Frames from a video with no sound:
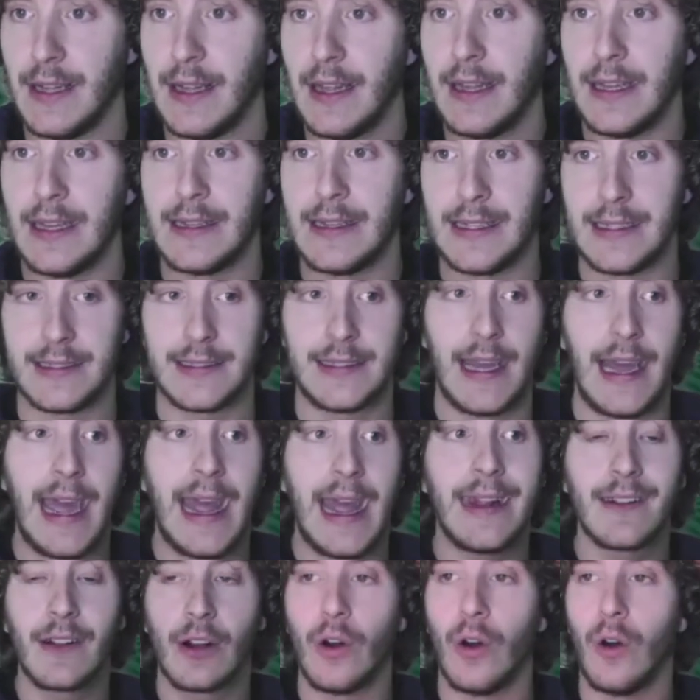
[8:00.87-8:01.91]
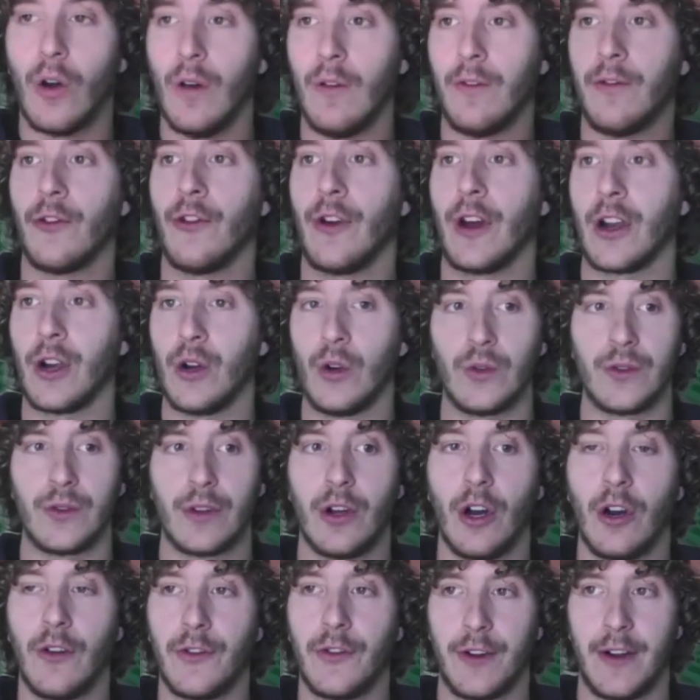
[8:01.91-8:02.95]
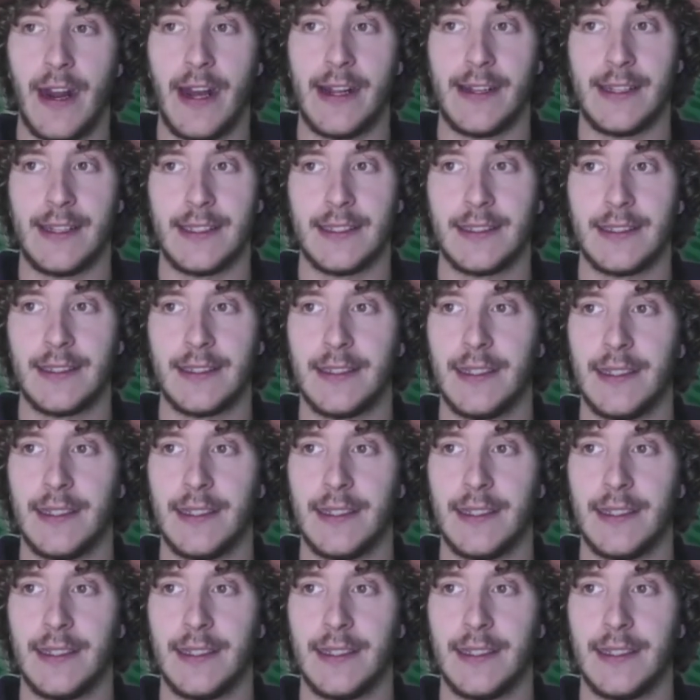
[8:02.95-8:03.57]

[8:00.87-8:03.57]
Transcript: It is the end goal for a good Gophernetes.